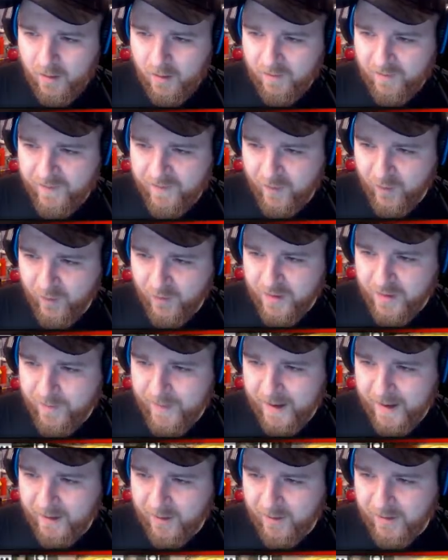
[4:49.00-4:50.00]
for the
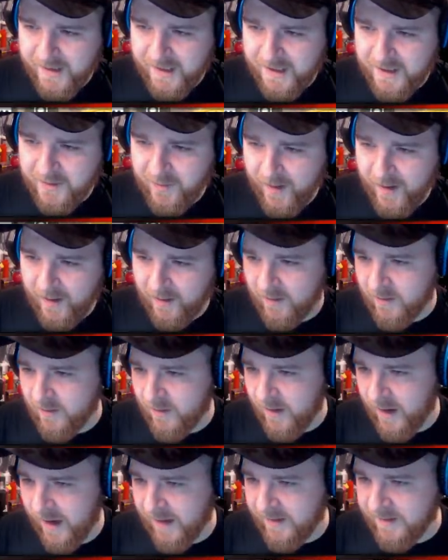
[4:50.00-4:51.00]
Maddox as well.
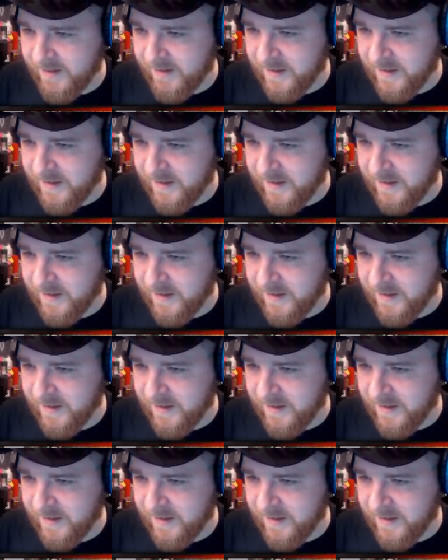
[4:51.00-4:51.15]
And